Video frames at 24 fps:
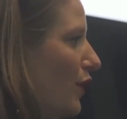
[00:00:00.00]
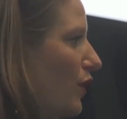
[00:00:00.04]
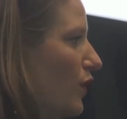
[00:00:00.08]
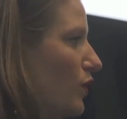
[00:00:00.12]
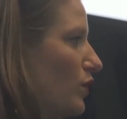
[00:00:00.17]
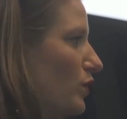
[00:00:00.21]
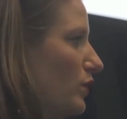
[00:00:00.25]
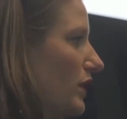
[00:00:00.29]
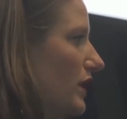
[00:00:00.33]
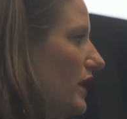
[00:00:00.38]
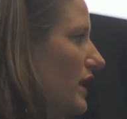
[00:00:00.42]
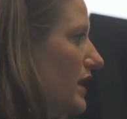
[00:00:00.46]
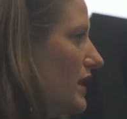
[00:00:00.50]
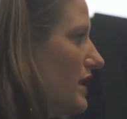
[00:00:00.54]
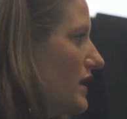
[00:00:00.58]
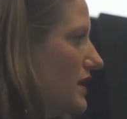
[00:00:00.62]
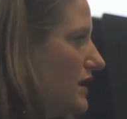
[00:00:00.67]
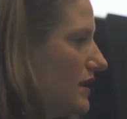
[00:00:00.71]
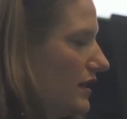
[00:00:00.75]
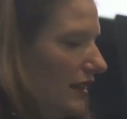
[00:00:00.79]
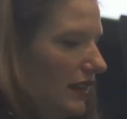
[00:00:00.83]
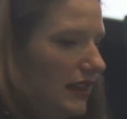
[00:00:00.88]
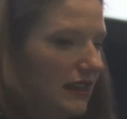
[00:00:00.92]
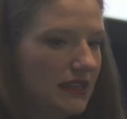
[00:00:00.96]
own
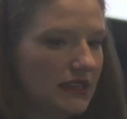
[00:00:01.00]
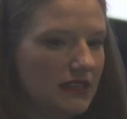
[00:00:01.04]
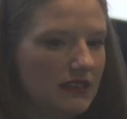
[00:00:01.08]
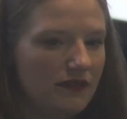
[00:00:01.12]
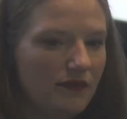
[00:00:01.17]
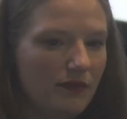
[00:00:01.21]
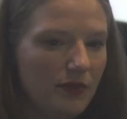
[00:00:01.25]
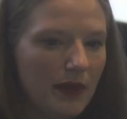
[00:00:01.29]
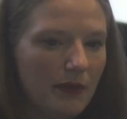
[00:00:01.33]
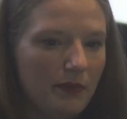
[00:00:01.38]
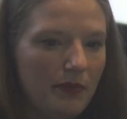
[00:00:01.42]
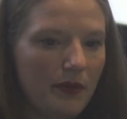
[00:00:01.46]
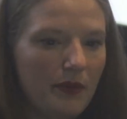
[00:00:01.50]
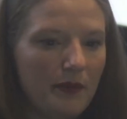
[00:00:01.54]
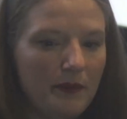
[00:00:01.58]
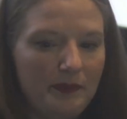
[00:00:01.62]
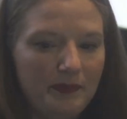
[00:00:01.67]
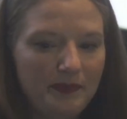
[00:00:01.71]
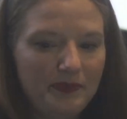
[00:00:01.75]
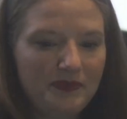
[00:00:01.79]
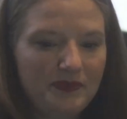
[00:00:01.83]
list of people.